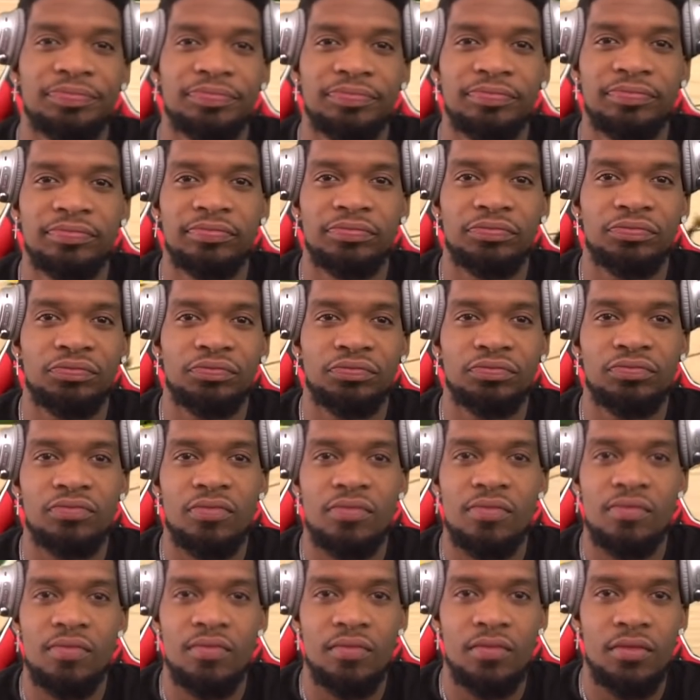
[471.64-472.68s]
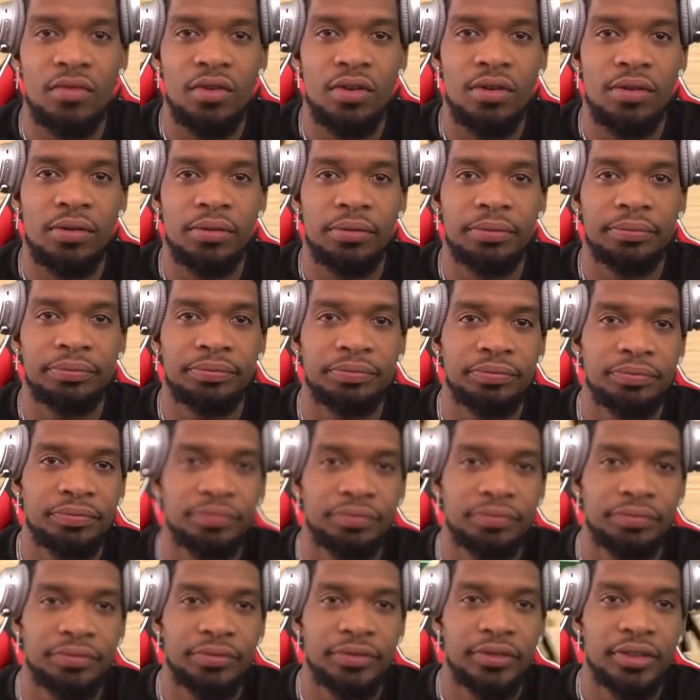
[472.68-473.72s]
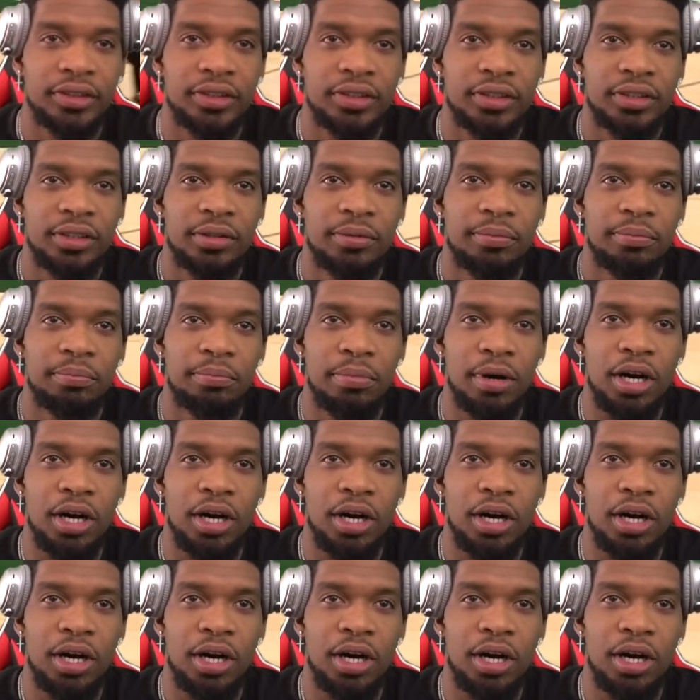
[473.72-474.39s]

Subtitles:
Giannis from distance. He makes the